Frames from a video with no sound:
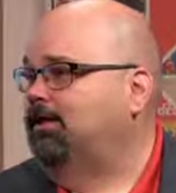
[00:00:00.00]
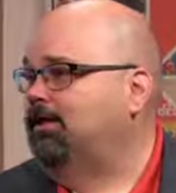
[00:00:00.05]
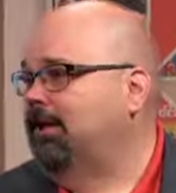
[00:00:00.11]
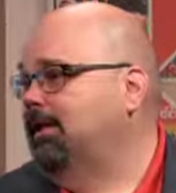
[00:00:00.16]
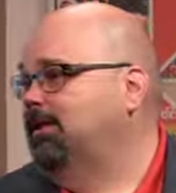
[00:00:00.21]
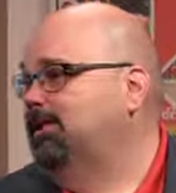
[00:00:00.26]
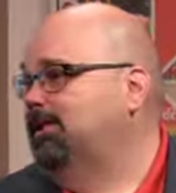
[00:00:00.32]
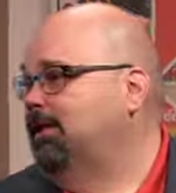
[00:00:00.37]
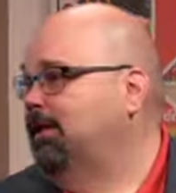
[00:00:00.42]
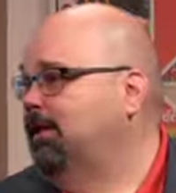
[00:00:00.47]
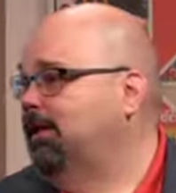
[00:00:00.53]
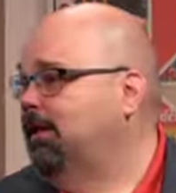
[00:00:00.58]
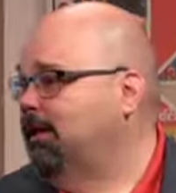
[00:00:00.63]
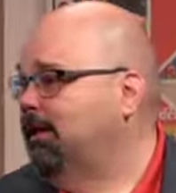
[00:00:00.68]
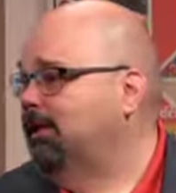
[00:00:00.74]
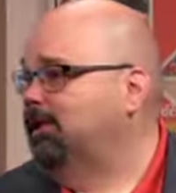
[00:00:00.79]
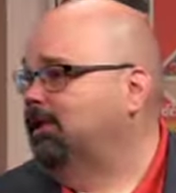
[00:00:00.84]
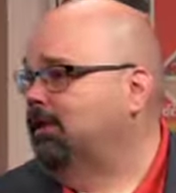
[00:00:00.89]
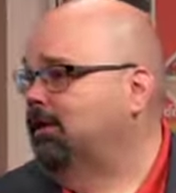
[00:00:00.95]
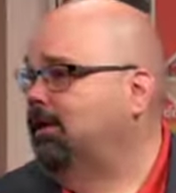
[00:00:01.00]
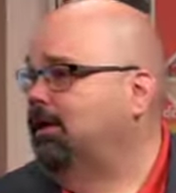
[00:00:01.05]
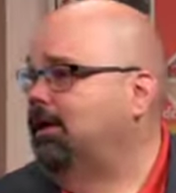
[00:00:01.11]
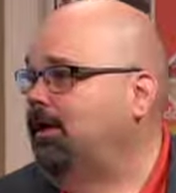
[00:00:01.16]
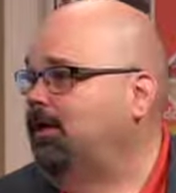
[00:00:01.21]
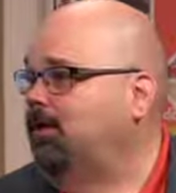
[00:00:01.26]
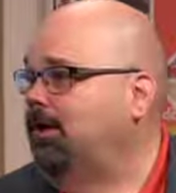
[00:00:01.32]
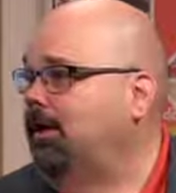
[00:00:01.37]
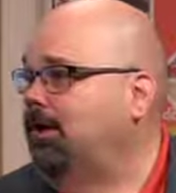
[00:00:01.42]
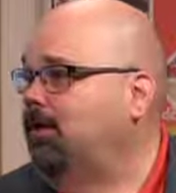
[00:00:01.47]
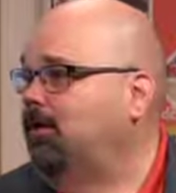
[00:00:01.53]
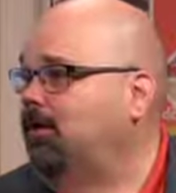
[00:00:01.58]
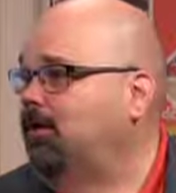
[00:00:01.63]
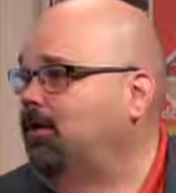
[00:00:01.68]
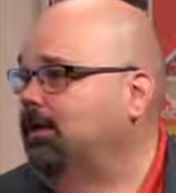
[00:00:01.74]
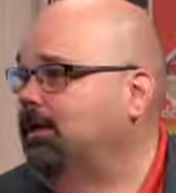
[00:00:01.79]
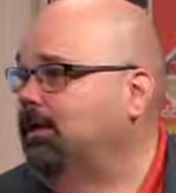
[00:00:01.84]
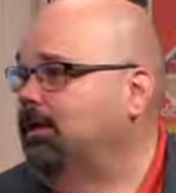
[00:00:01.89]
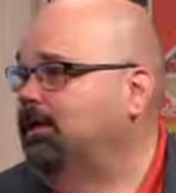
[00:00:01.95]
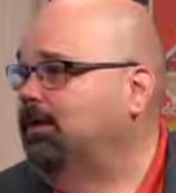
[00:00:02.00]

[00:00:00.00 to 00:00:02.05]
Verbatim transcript: accidentally clicked on an email or done